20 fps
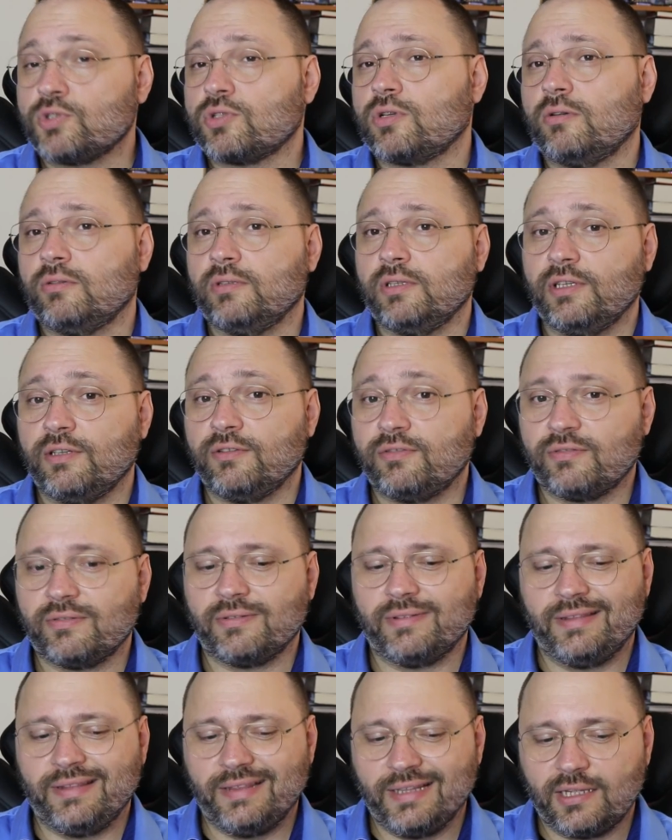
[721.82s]
Moscow,
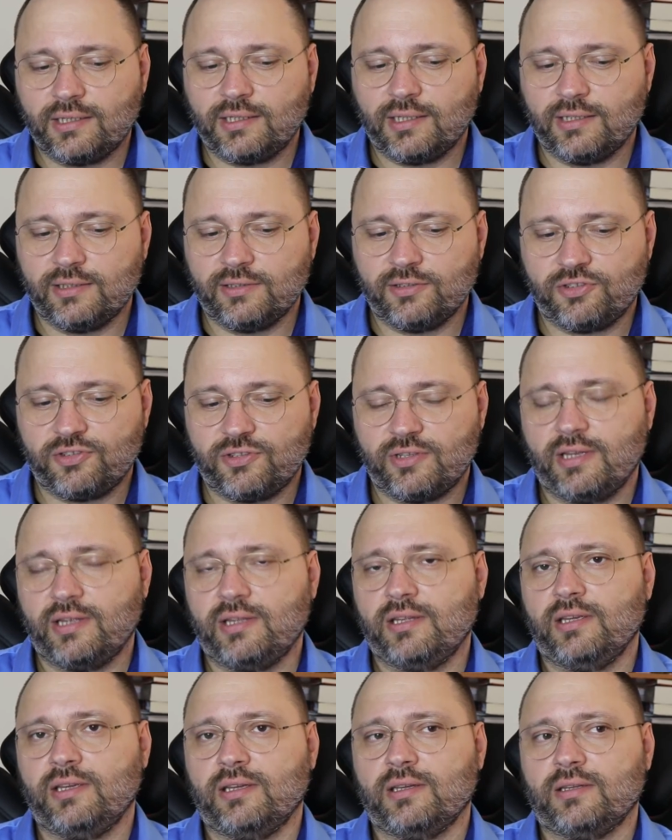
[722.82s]
if not
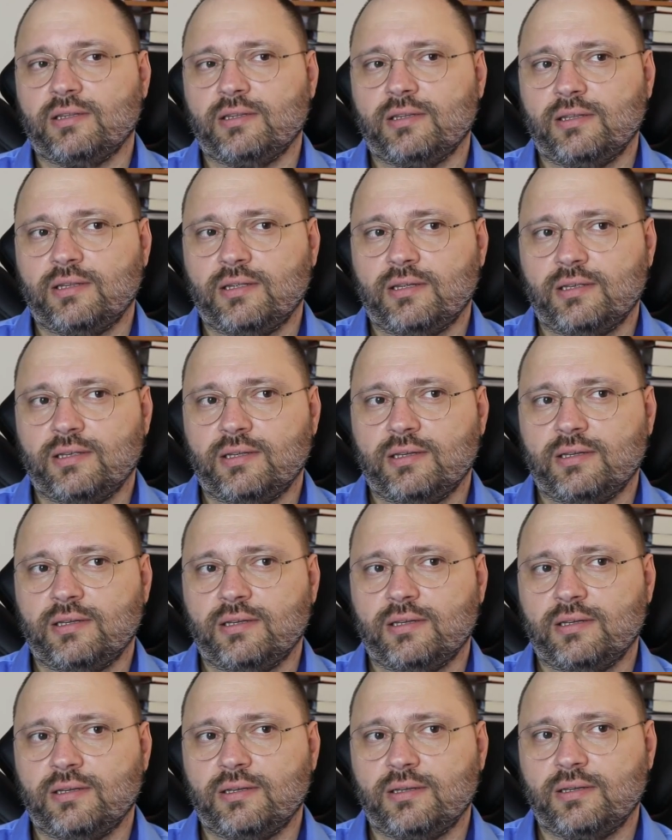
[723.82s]
understanding
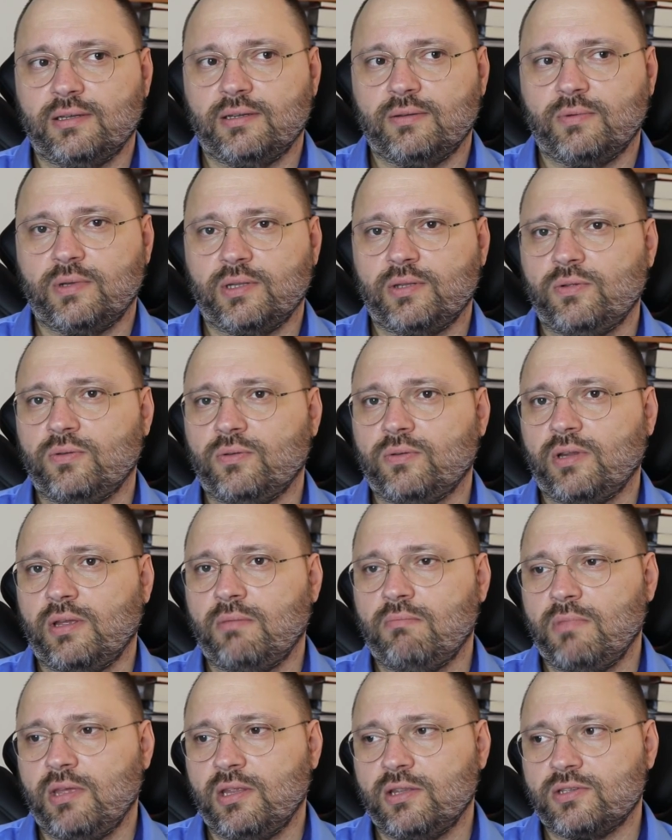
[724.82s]
what
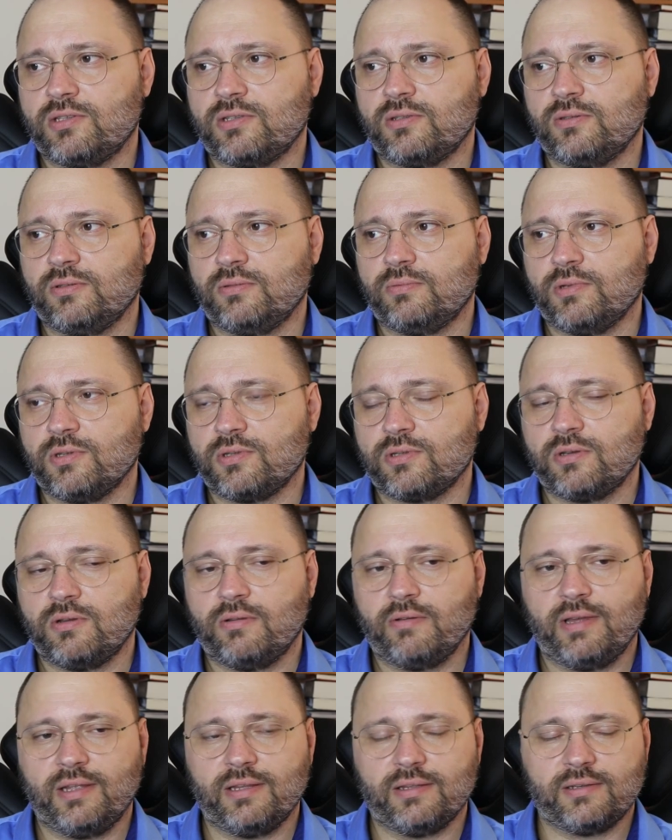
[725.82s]
Ukraine means to
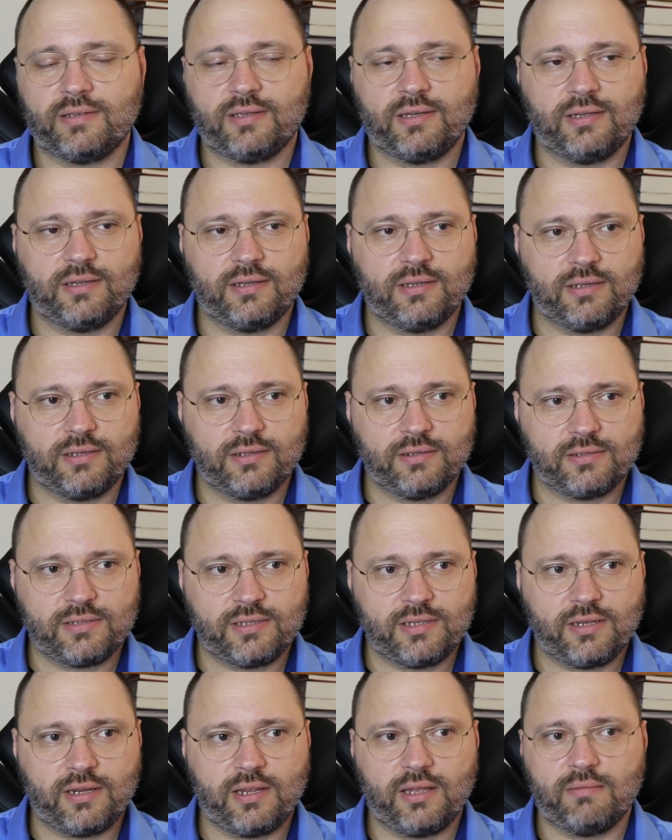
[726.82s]
Moscow and
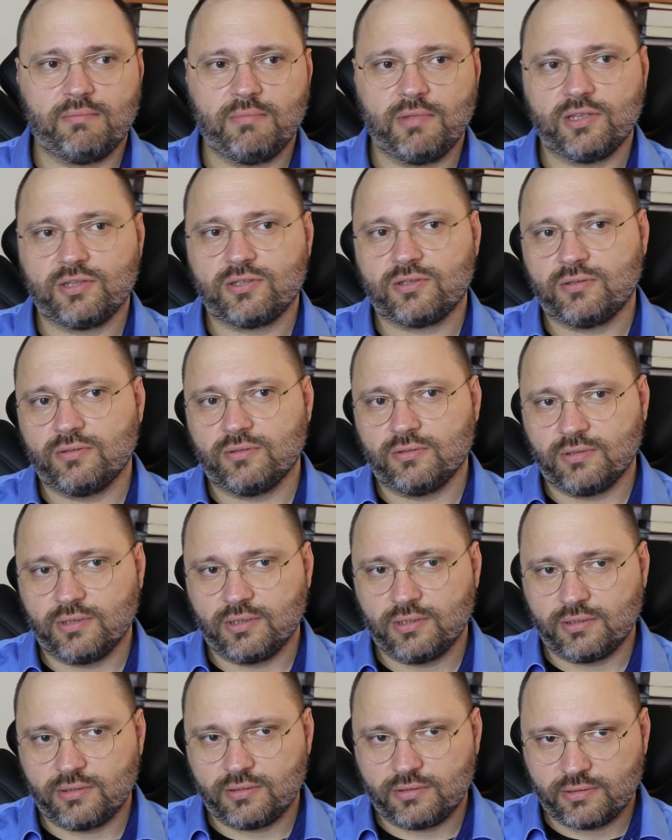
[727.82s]
Syria means
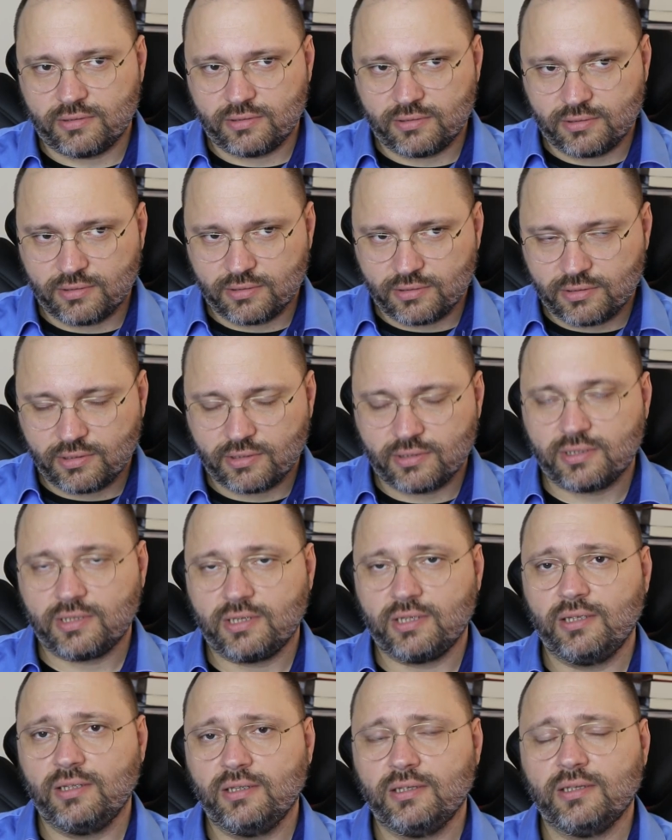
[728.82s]
to
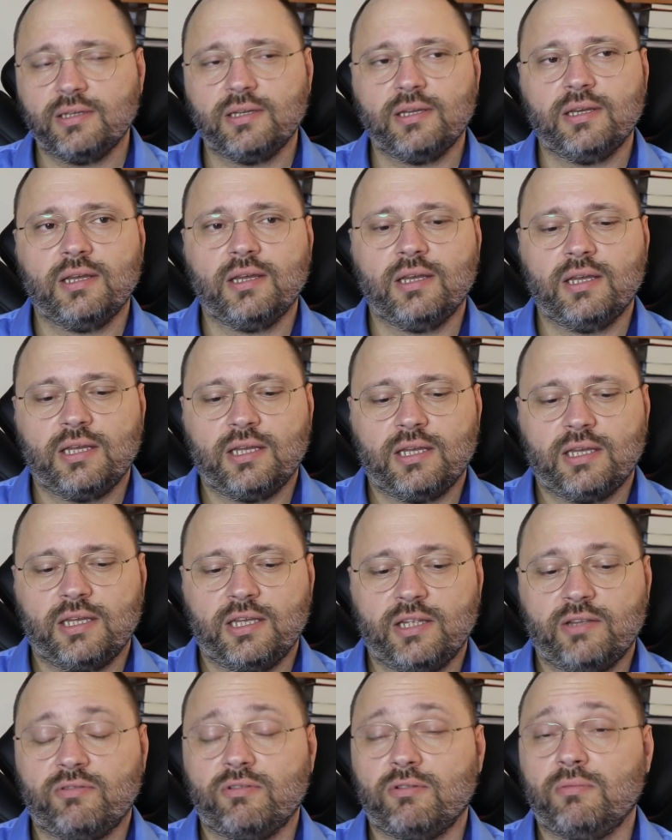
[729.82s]
Turkey,
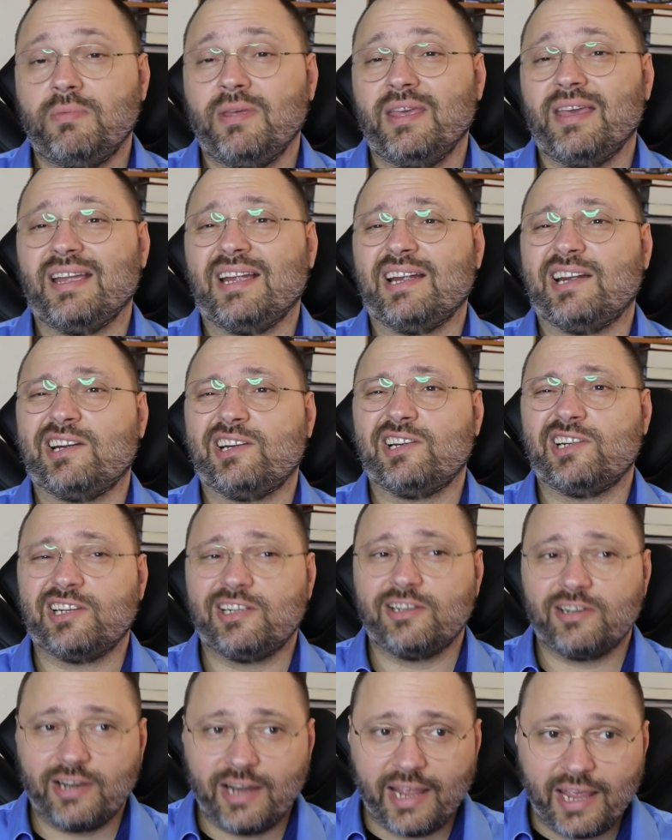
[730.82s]
it will be a
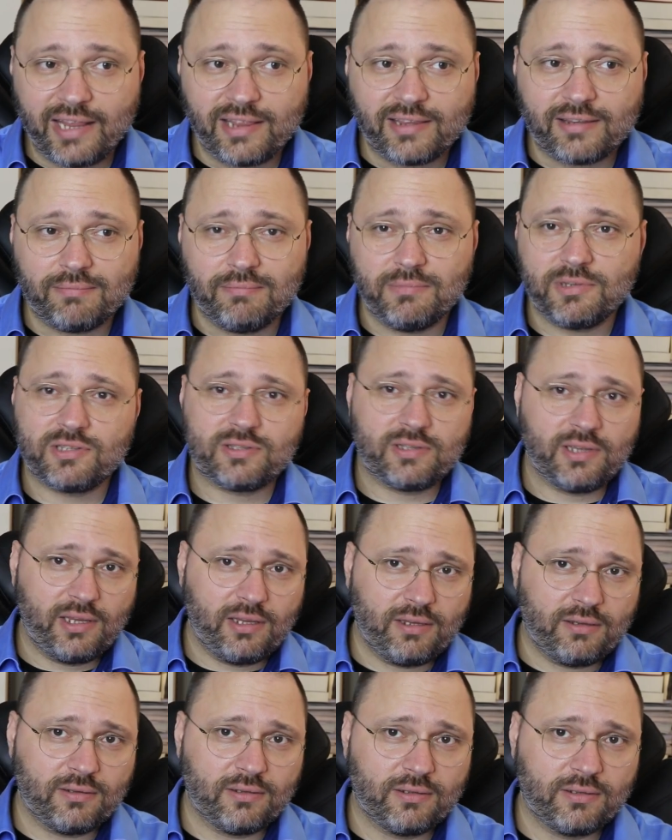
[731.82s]
great
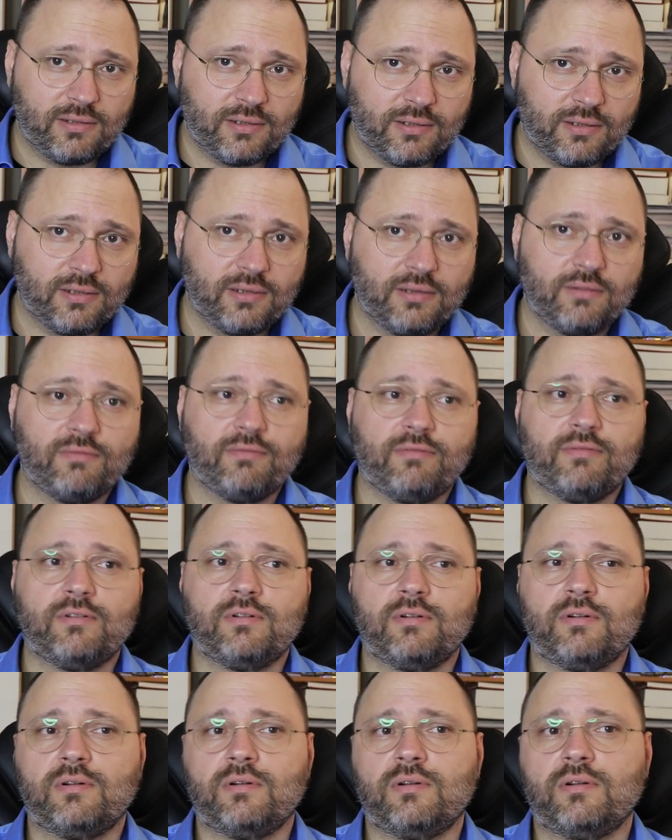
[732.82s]
mistake
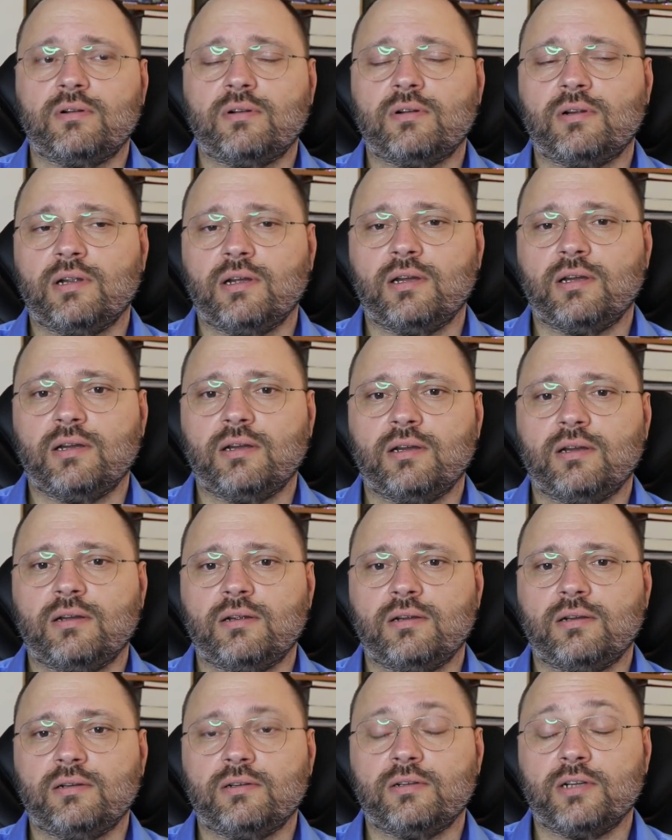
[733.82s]
for
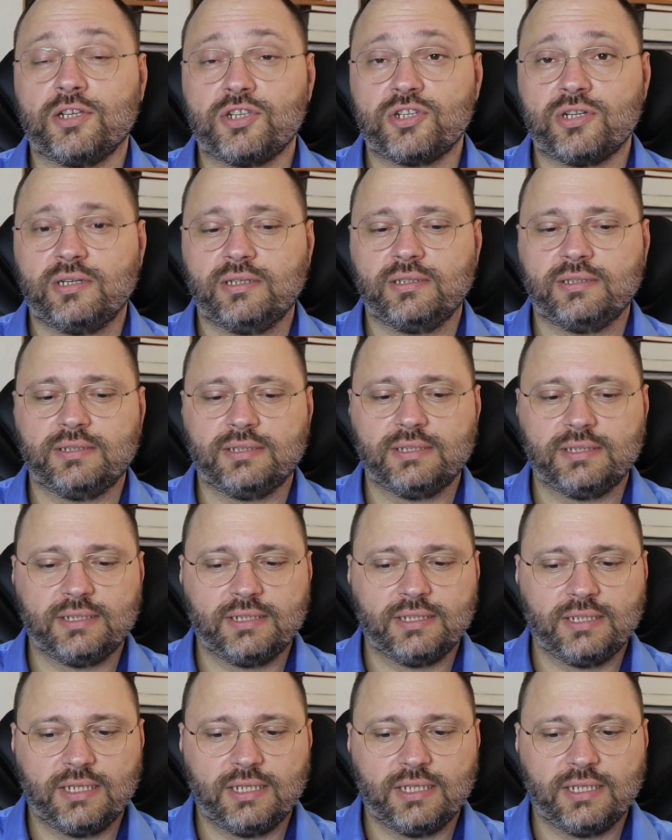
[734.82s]
Russia,